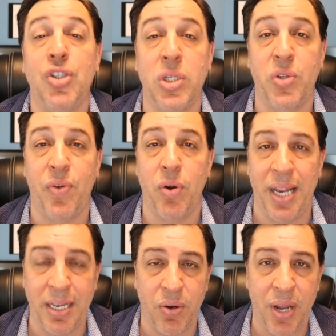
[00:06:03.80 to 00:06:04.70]
just for
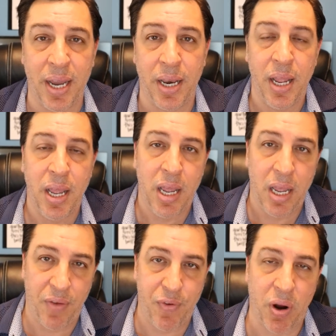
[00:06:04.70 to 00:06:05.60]
internet.
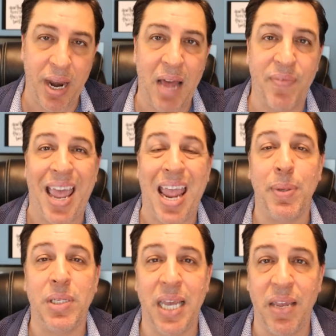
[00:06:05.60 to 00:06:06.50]
If you're going to have
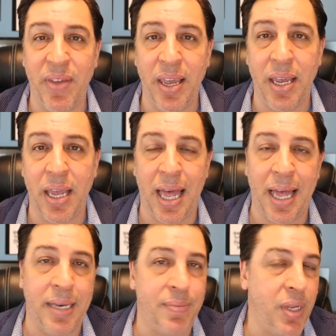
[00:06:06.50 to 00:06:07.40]
cable TV
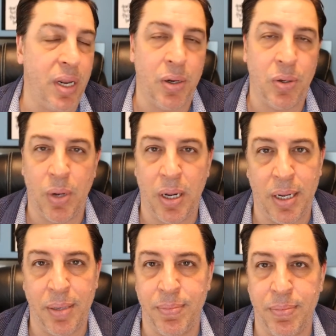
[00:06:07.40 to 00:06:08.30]
and,
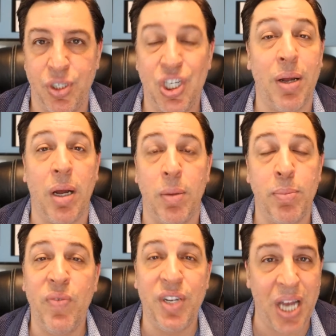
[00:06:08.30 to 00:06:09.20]

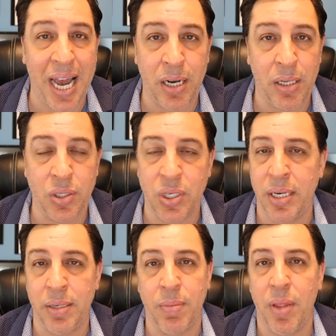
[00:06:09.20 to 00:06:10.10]
movie channels
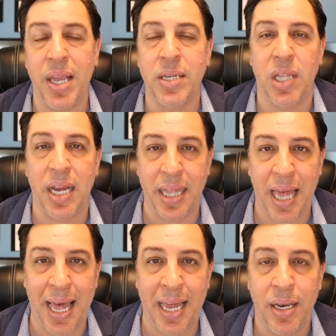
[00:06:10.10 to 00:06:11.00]
and things like
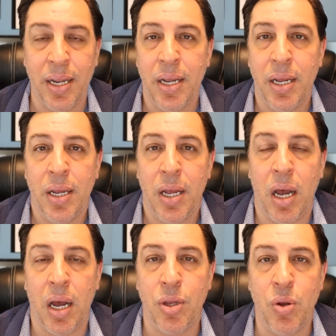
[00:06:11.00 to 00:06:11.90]
that,
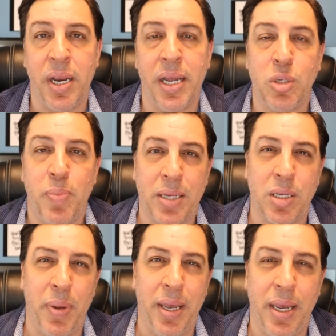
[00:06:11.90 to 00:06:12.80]
you can expect
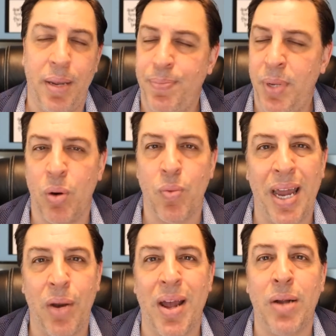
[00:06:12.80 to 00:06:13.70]
to be,
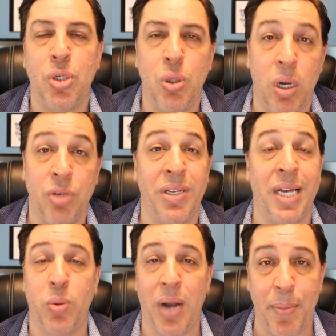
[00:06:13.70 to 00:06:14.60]
right around 200.
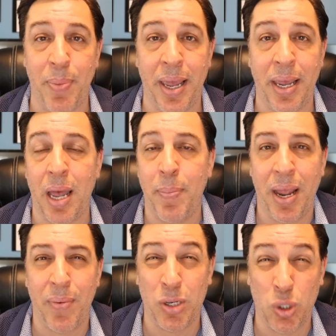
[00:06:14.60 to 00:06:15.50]
That's what I pay. I
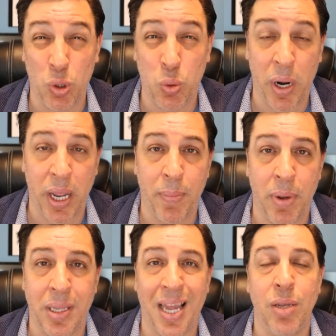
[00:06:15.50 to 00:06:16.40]
pay around $220 a
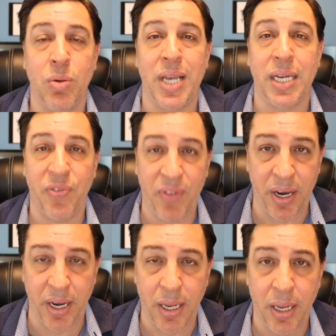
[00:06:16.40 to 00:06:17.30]
month. I use
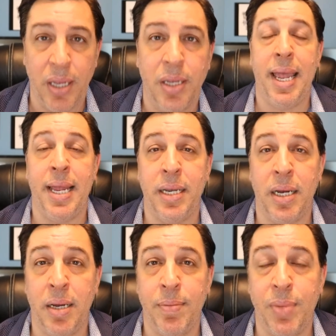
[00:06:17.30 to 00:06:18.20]
Xfinity. And,
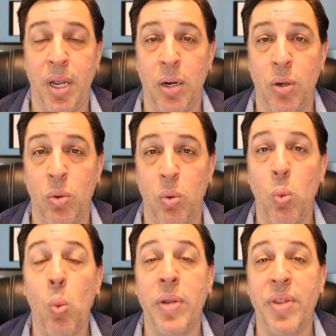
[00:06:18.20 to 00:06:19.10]

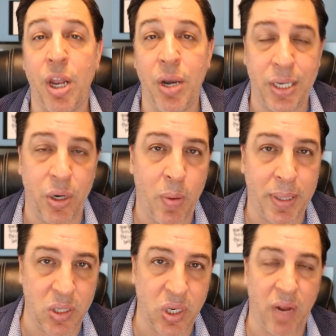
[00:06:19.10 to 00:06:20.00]
one thing you need to know about
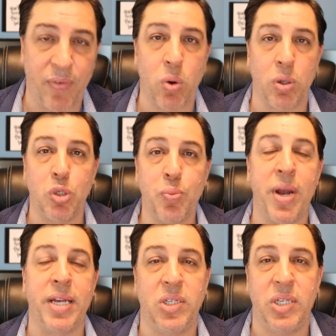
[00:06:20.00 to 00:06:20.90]
the city of Coral
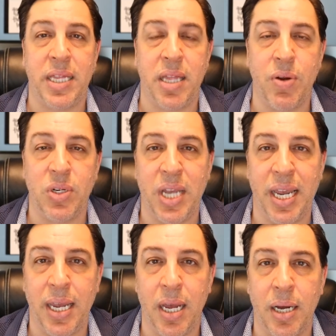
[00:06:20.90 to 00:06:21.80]
Springs is that there is
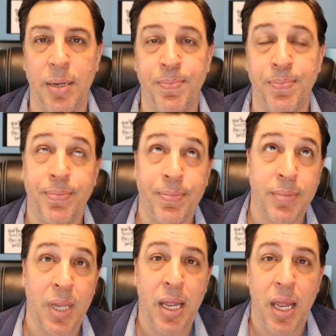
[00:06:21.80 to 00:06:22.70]
a
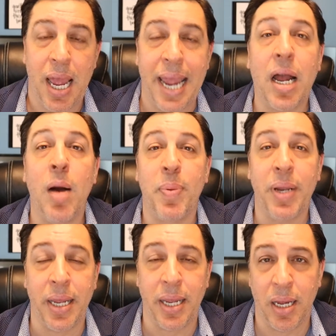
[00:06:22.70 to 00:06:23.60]

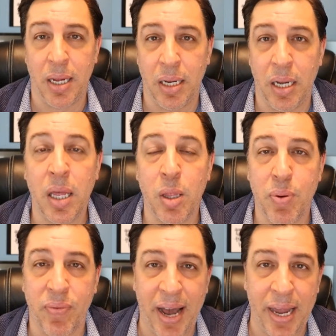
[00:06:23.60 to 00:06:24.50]
company, another
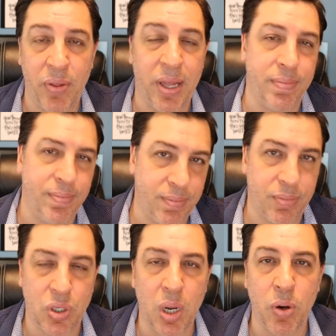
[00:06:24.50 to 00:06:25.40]
provider that
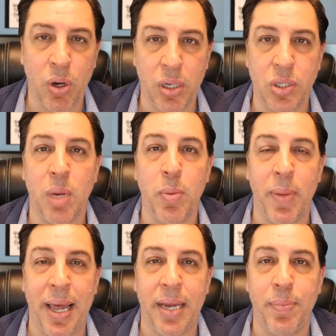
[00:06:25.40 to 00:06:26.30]
some are good, some are
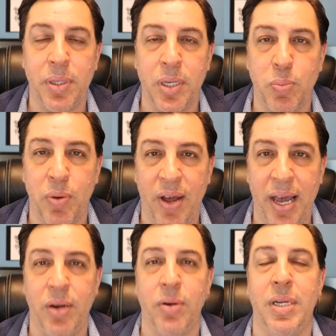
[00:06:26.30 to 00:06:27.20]
bad, but this
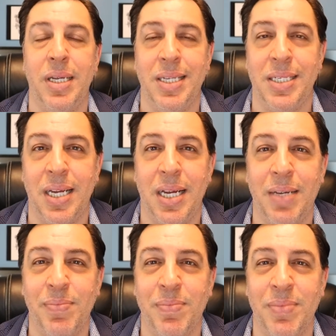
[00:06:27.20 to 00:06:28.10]
provider is
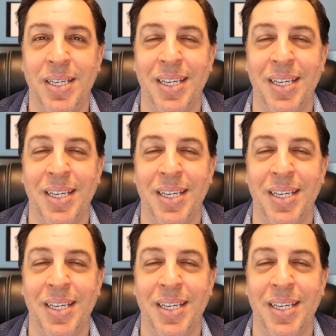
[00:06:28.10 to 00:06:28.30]
doesn't